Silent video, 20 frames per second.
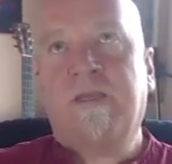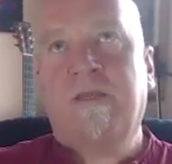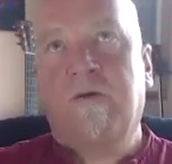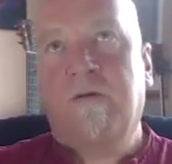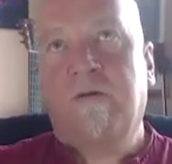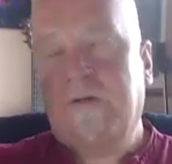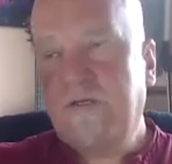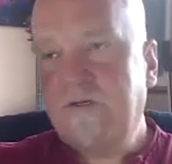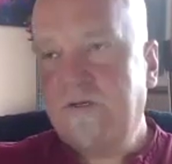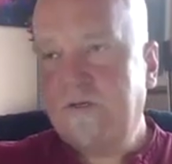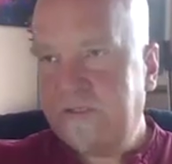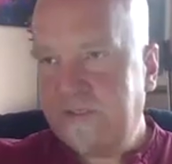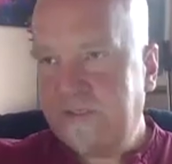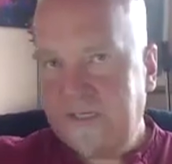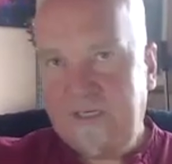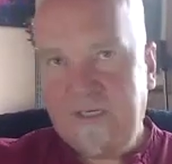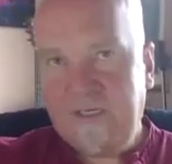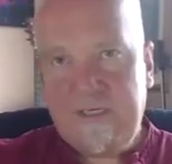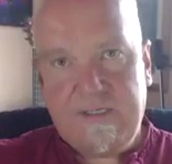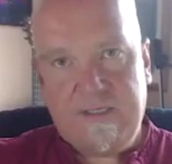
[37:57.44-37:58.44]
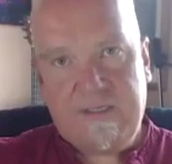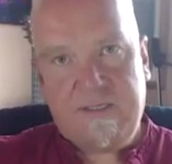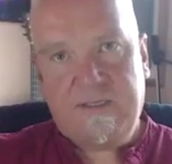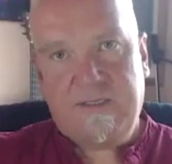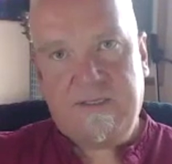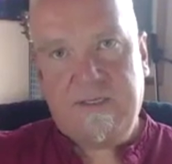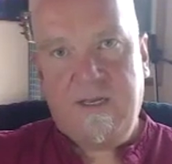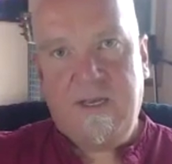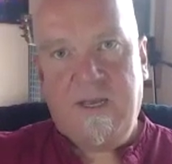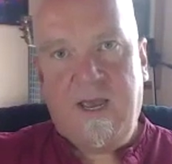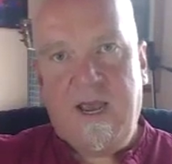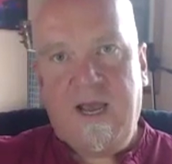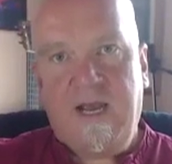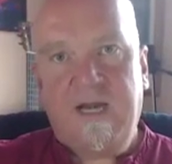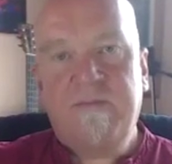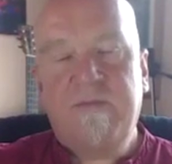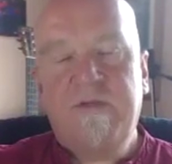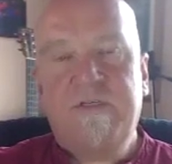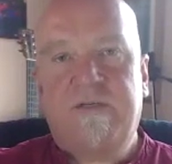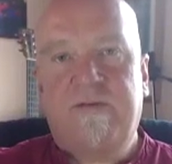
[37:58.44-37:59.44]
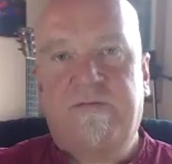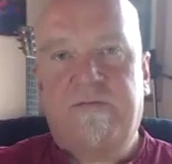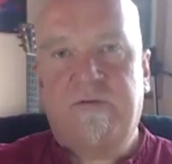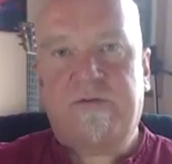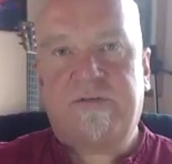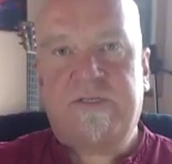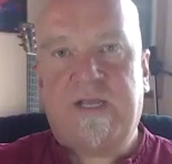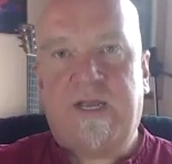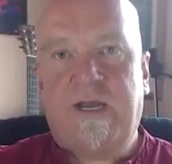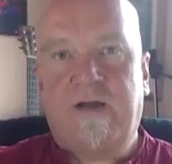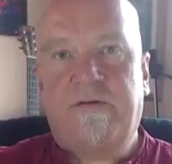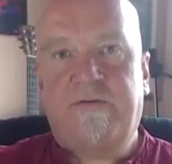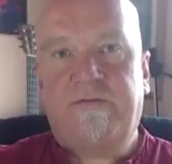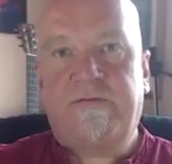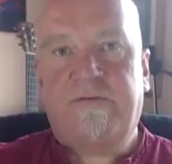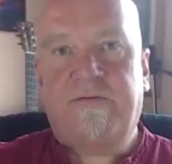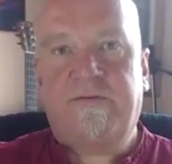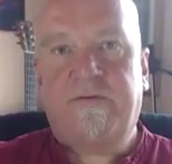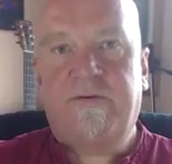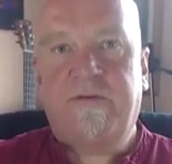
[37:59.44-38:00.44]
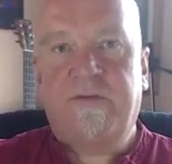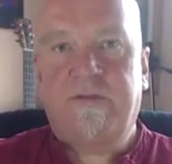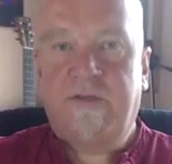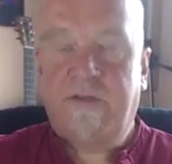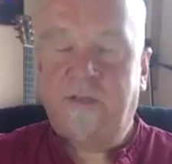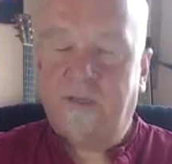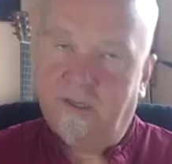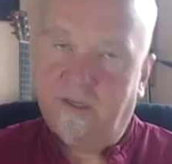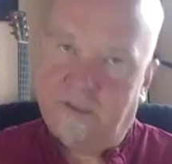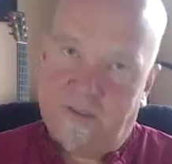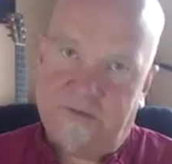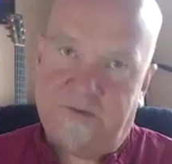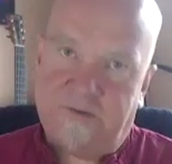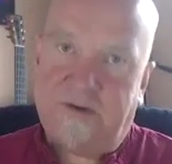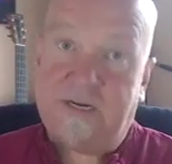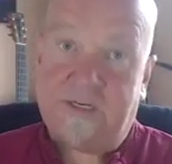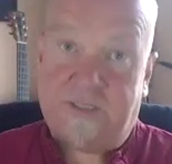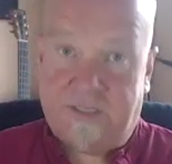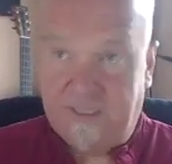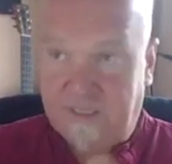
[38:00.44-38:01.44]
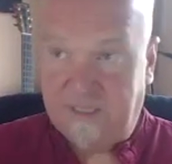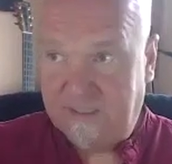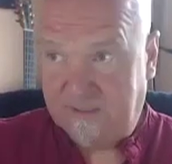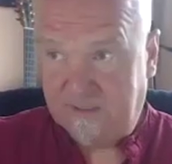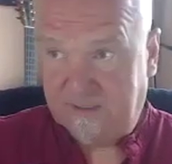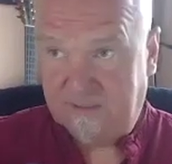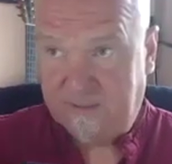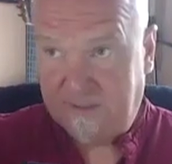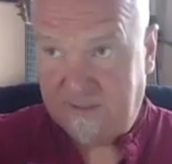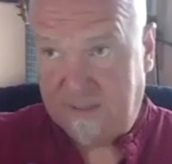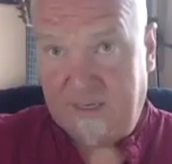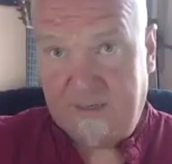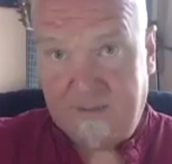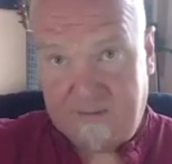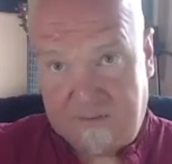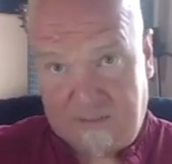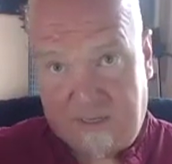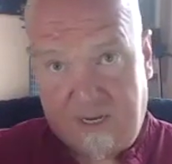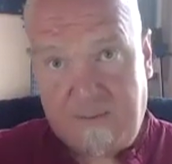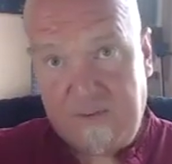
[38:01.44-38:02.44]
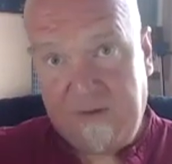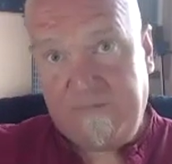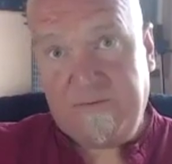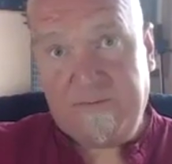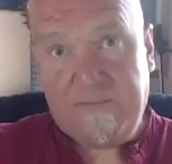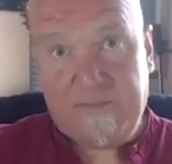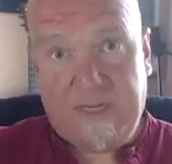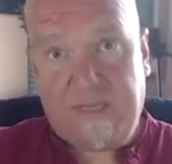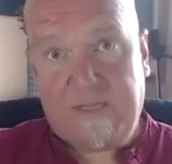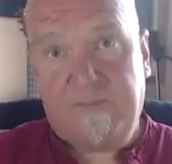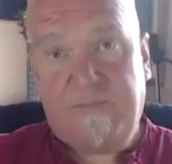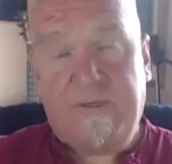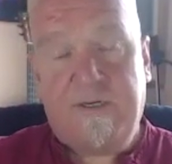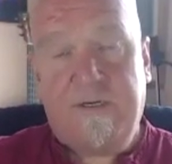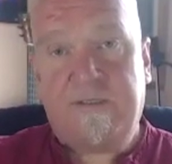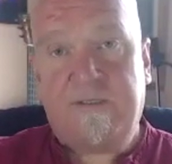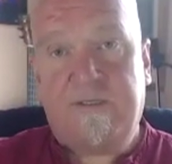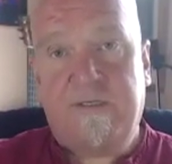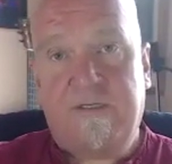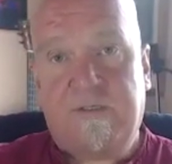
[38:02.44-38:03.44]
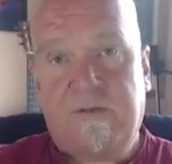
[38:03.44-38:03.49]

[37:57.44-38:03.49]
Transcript: where you see elements of yourself that are actually coming from the other person. It's